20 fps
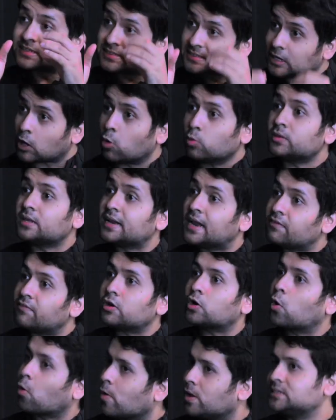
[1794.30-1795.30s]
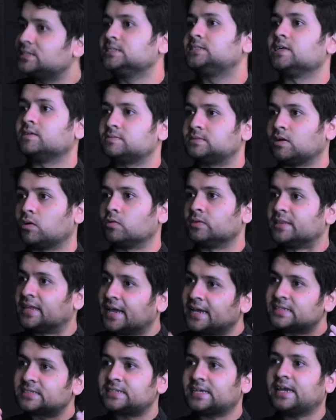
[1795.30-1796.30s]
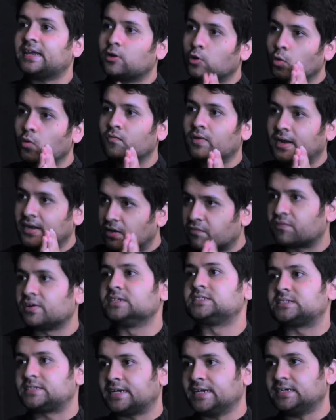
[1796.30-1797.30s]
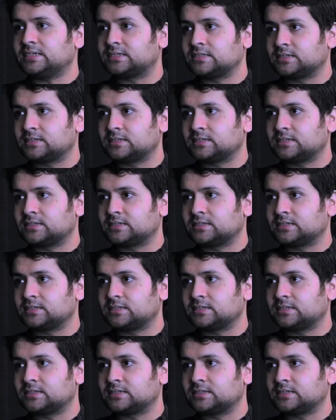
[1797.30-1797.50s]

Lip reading: the South never calls itself South, they say no, we're different states.